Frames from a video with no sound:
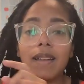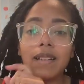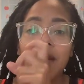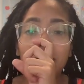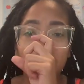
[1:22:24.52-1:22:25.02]

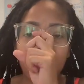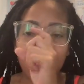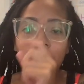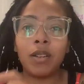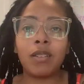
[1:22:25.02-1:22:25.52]
Last time he
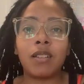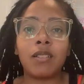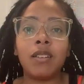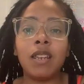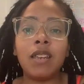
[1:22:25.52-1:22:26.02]
tried to put
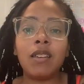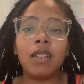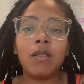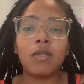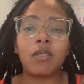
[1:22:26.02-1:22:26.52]
he
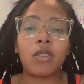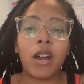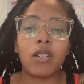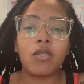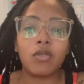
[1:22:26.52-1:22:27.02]
he was
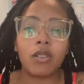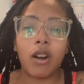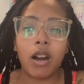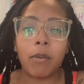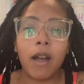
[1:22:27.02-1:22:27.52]
trying to use the
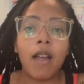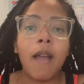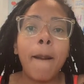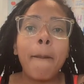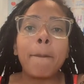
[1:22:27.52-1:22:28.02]
crock pot
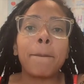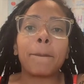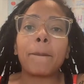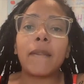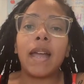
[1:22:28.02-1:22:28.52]

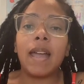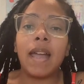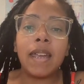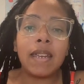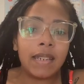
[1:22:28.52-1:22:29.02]

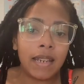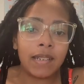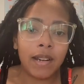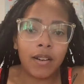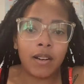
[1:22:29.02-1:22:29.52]
and he
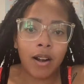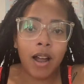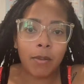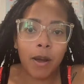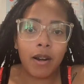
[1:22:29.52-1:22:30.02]
didn't turn the
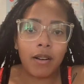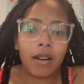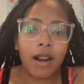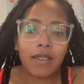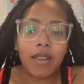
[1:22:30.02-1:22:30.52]
crock pot
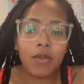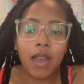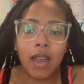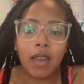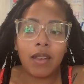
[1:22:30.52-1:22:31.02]
on. And I was like, you
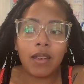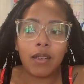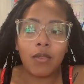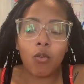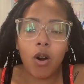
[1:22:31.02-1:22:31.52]
can't
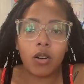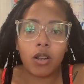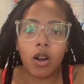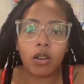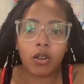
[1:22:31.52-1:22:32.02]
raw
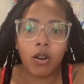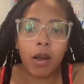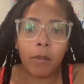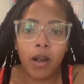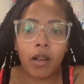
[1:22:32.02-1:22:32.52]
dog the
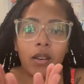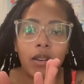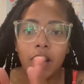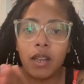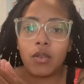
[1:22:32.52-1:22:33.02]
crock pot.
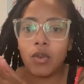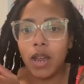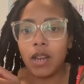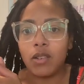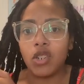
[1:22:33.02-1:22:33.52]
Like you
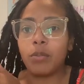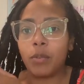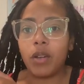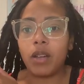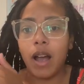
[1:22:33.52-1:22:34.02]
can't
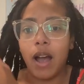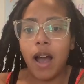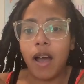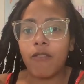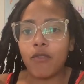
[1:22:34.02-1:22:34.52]
just put
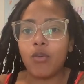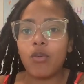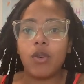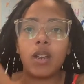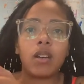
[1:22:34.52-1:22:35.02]
hot
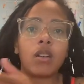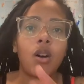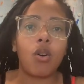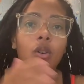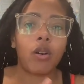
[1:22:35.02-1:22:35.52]
food in a
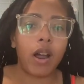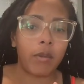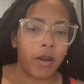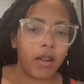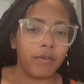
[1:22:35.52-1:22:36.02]
the cold
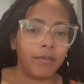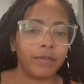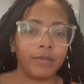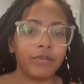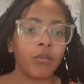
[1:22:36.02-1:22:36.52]
crock pot.
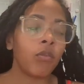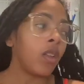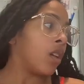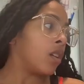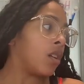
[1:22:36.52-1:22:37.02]

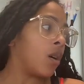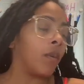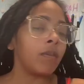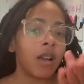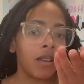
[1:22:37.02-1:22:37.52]

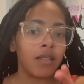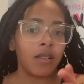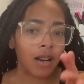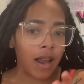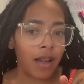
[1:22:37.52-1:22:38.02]
No, I'm talking
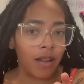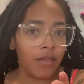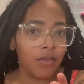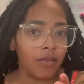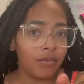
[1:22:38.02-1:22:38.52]
to the
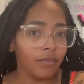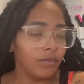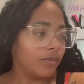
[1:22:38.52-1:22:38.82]
live.